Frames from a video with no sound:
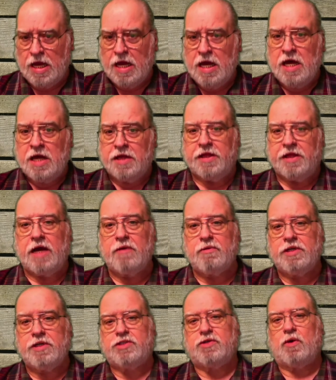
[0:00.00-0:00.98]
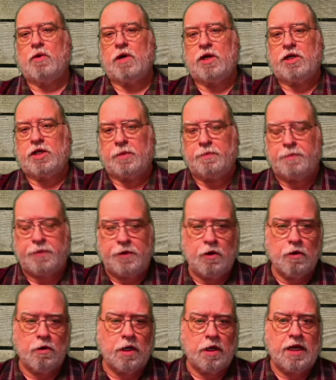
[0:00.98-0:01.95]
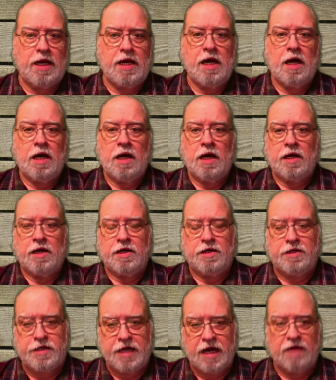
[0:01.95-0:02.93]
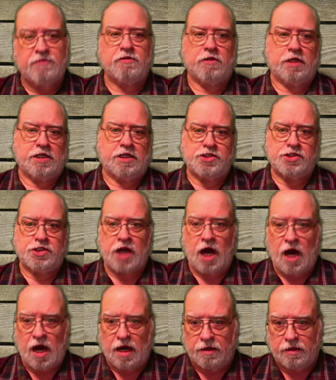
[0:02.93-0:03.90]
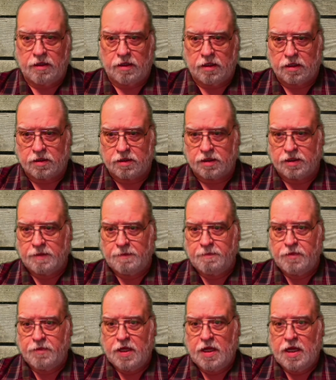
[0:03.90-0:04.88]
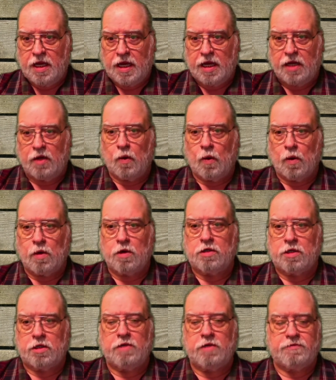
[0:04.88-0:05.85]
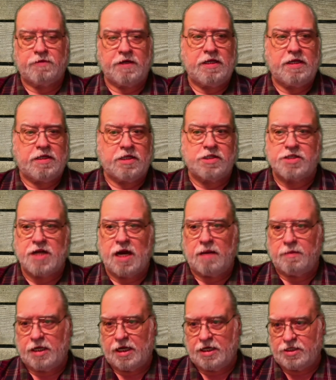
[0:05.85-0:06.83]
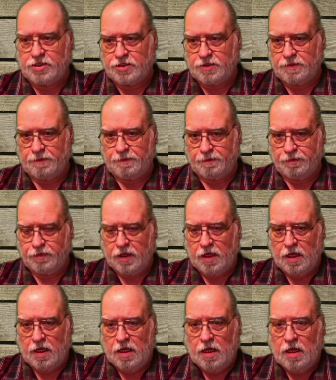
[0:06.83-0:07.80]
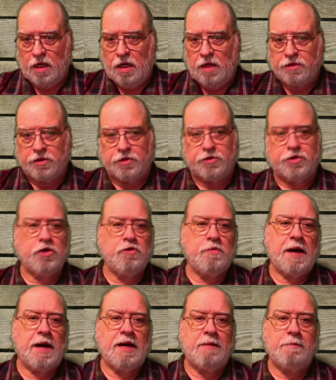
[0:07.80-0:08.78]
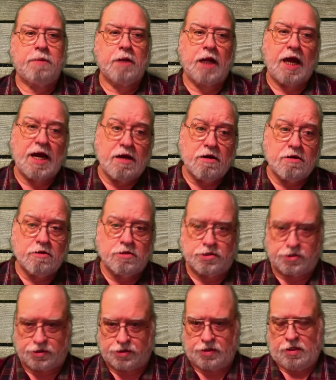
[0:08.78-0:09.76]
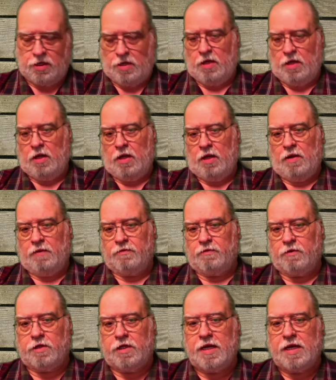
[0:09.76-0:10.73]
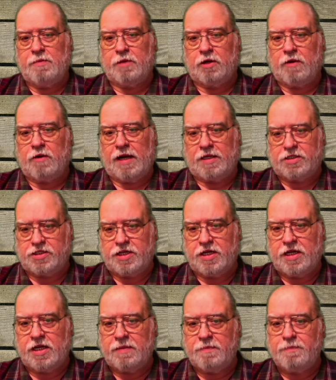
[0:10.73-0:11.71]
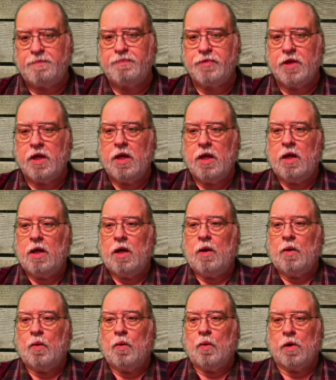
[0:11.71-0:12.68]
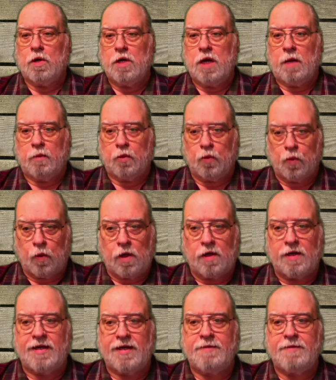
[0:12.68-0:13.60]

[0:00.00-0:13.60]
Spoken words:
They resorted to purely devilish conduct in order to defeat this nomination. The two main players for the Democrat Senate were number one,